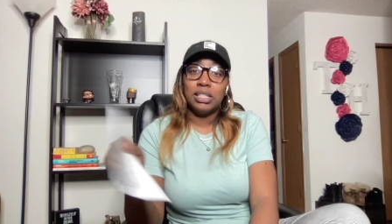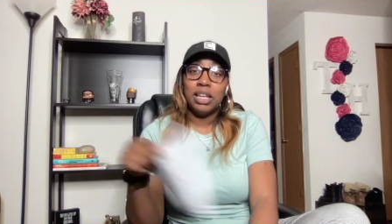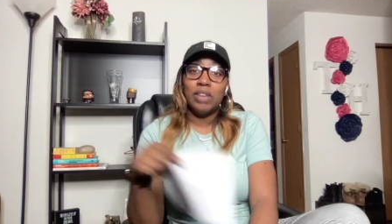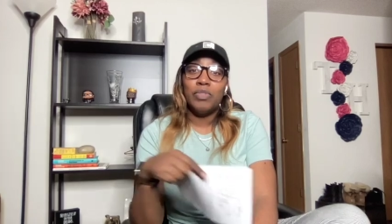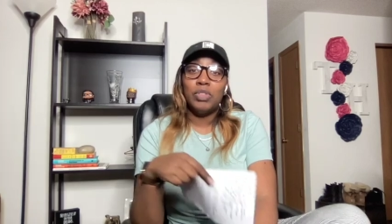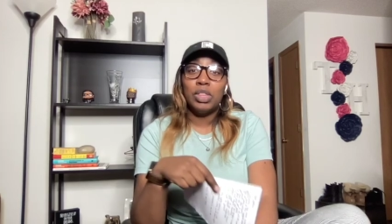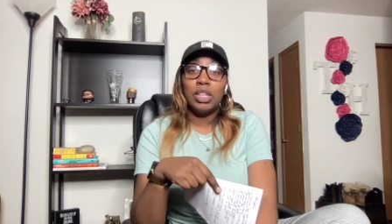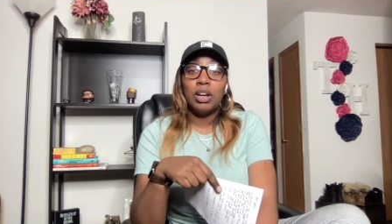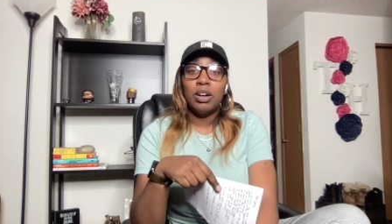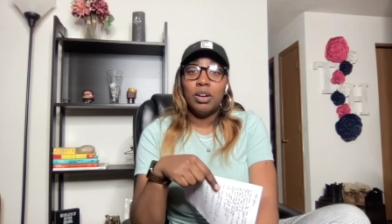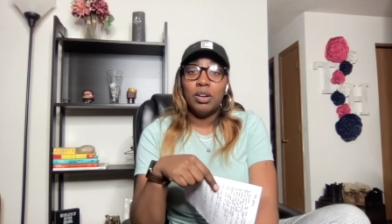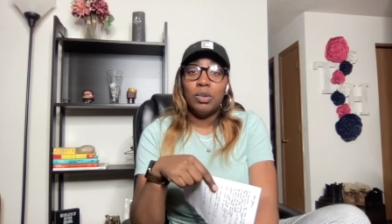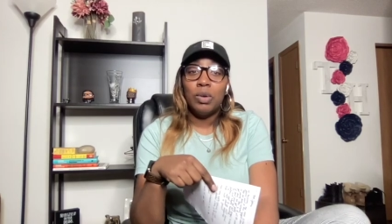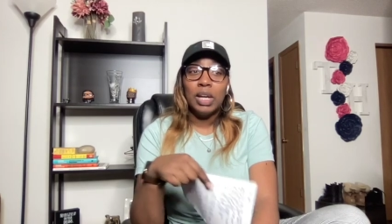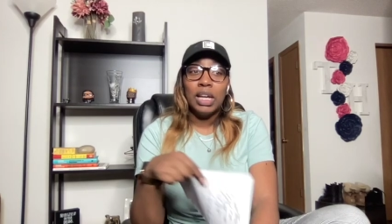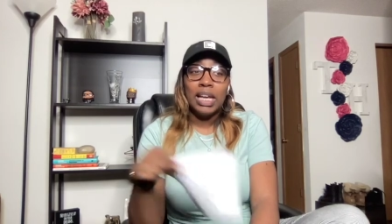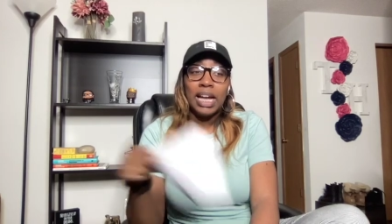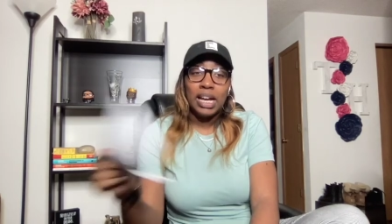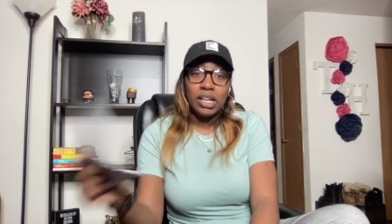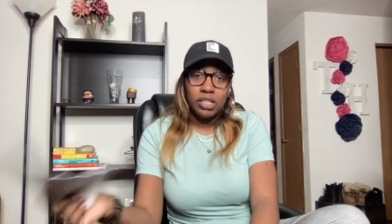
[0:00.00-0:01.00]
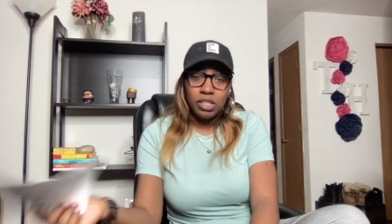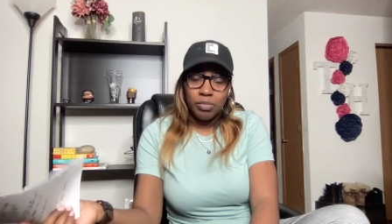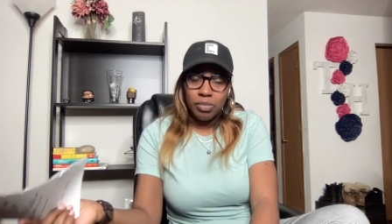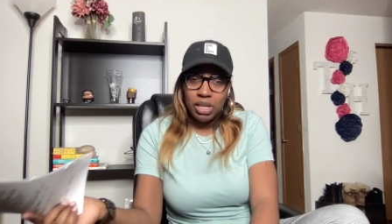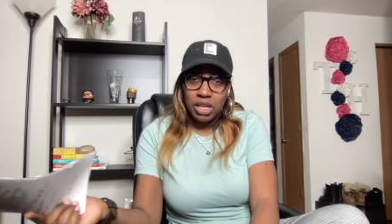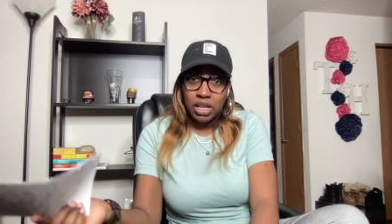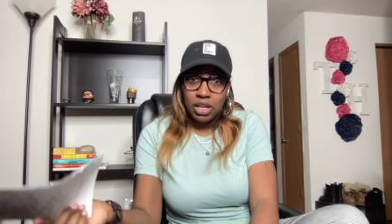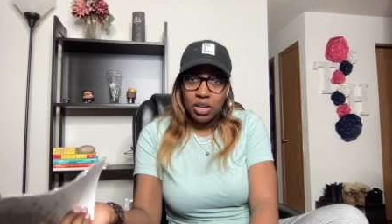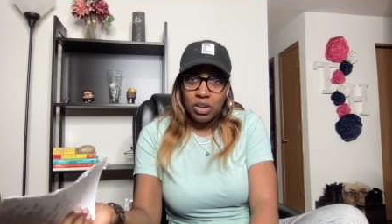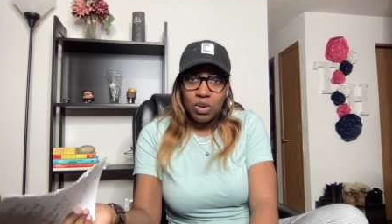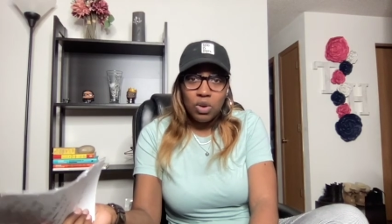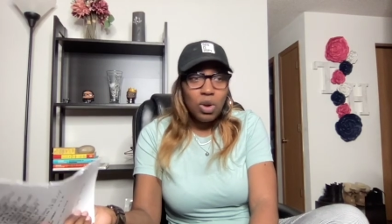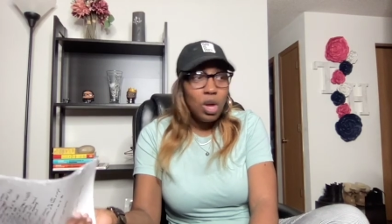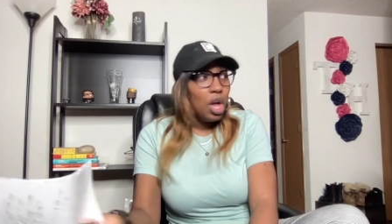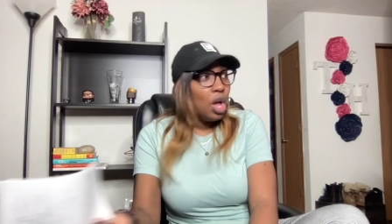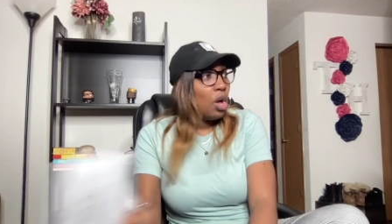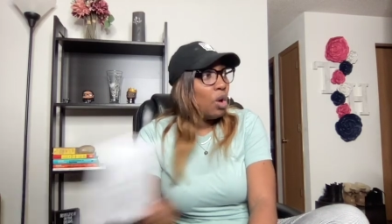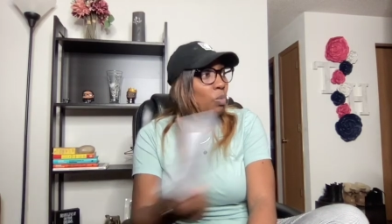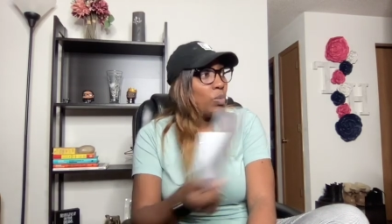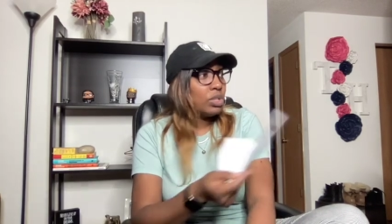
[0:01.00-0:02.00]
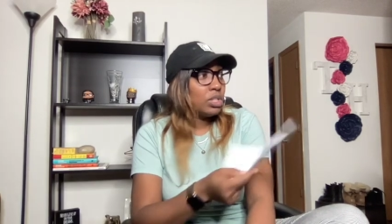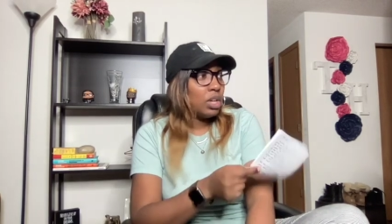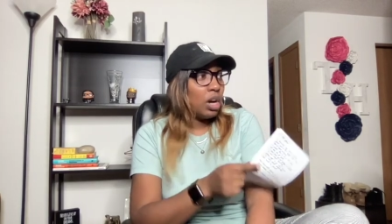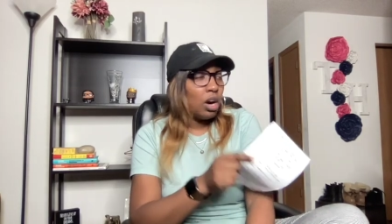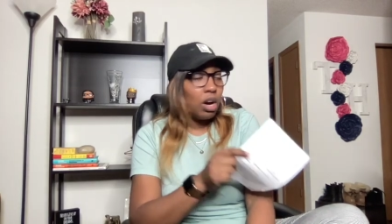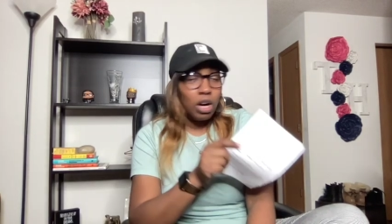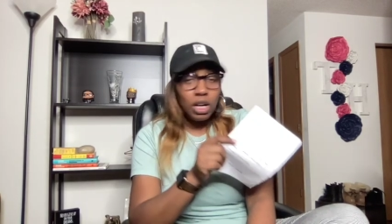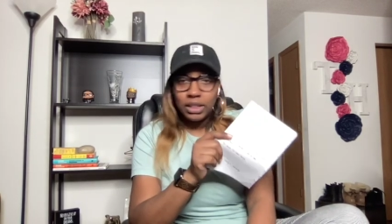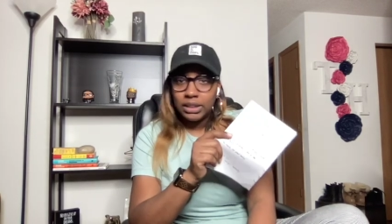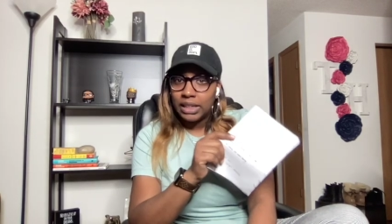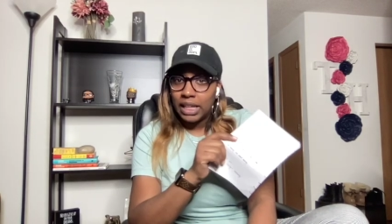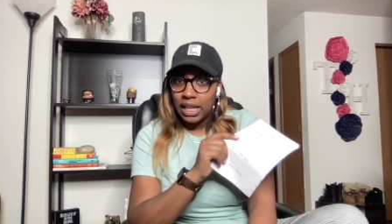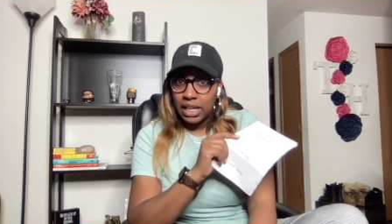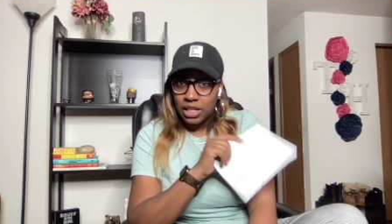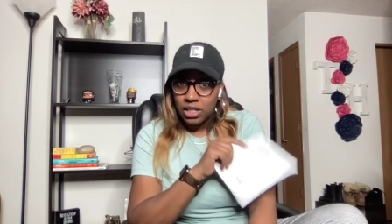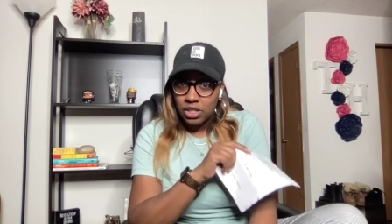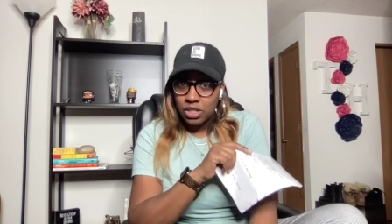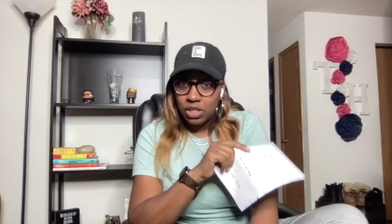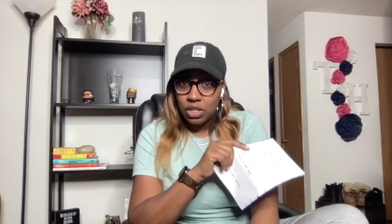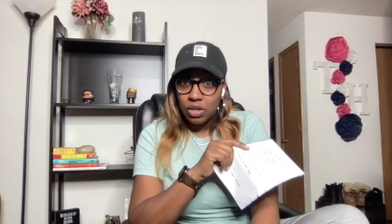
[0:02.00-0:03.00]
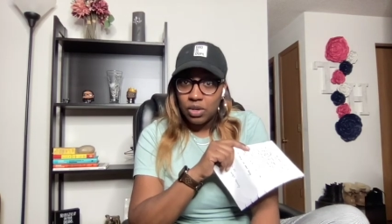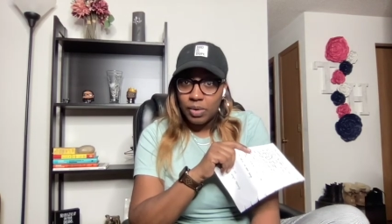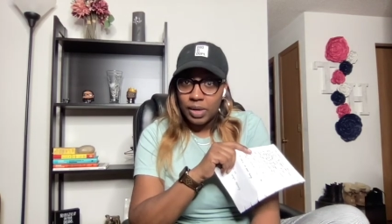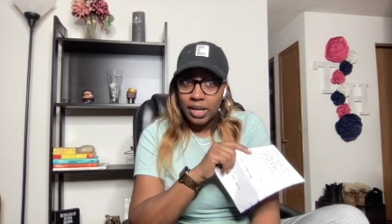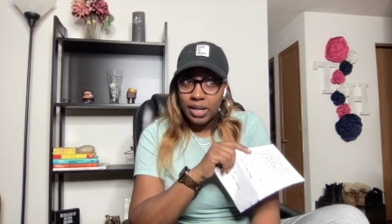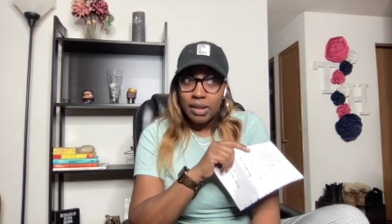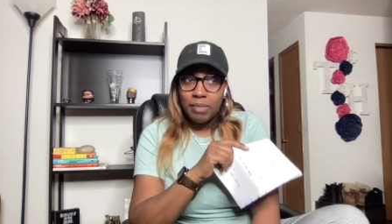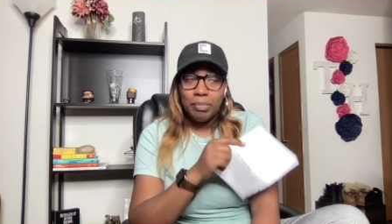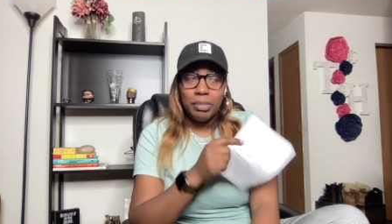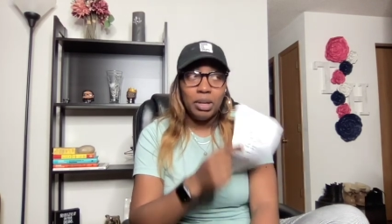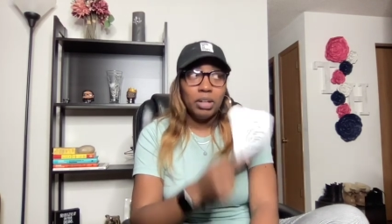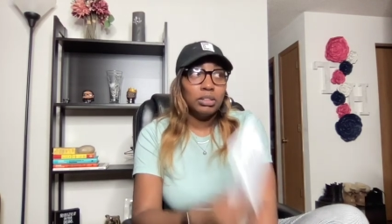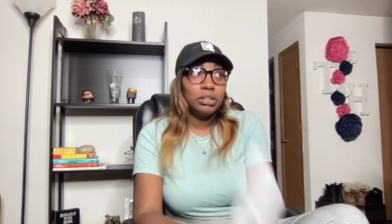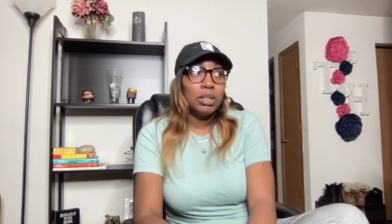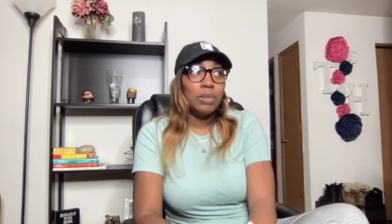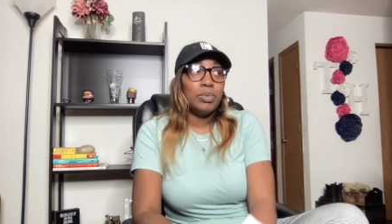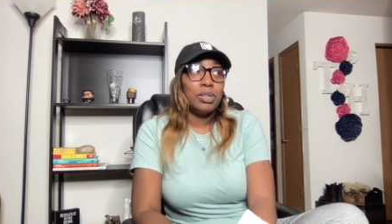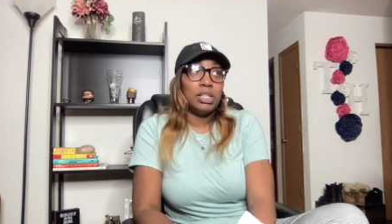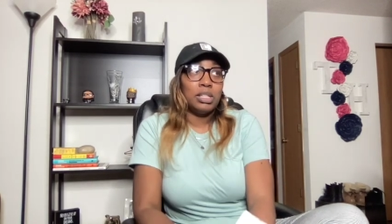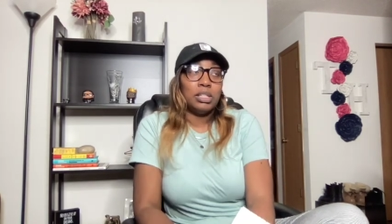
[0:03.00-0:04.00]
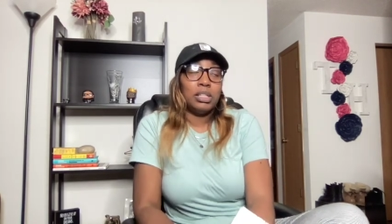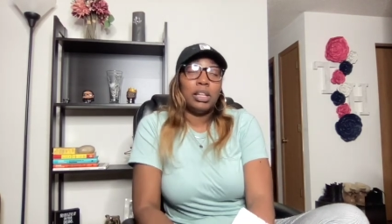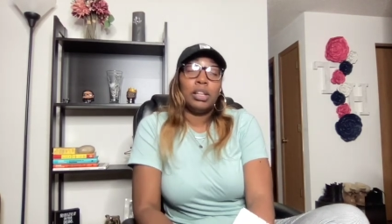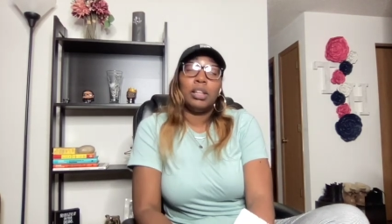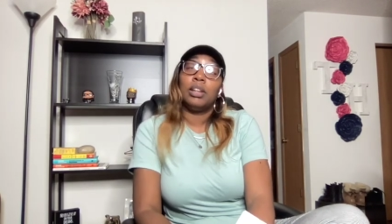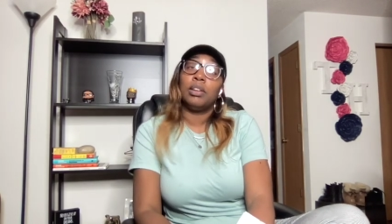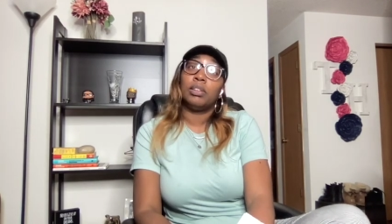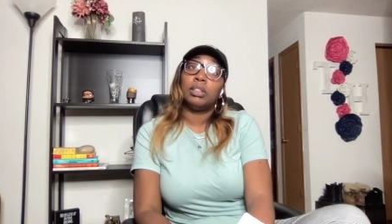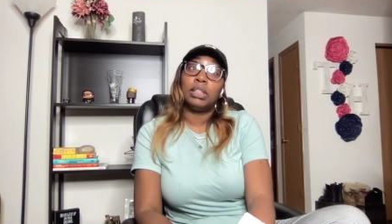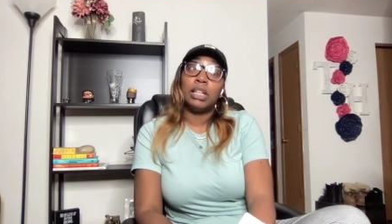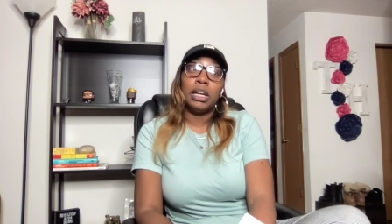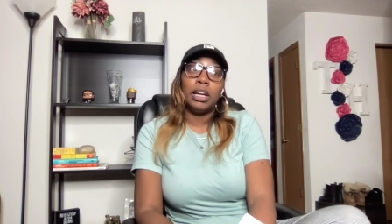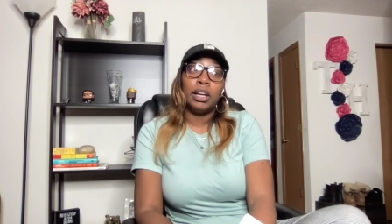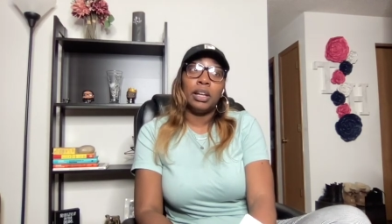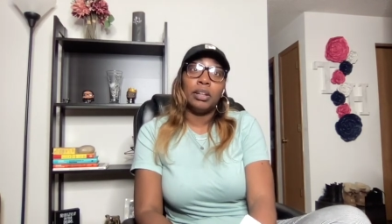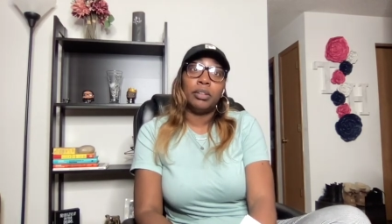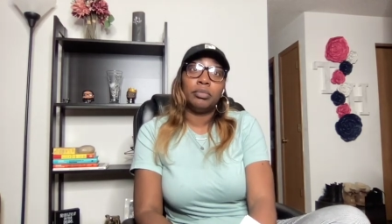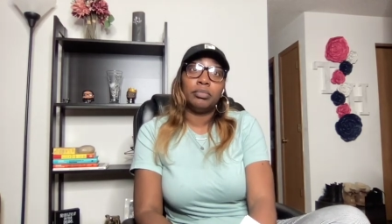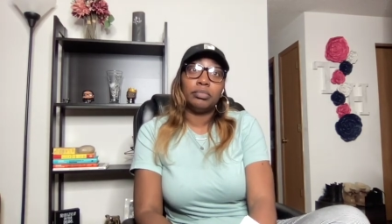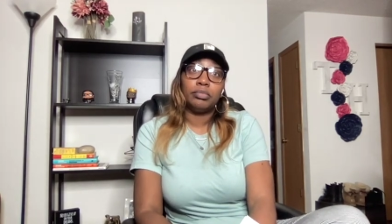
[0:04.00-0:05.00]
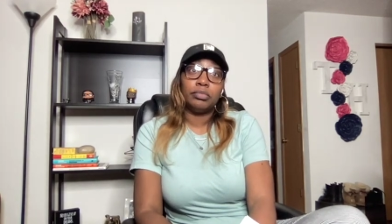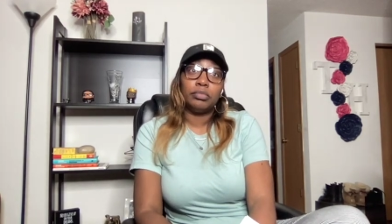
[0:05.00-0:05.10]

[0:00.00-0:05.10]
even though Gossip Gil was all into it, Myrla was sitting there like,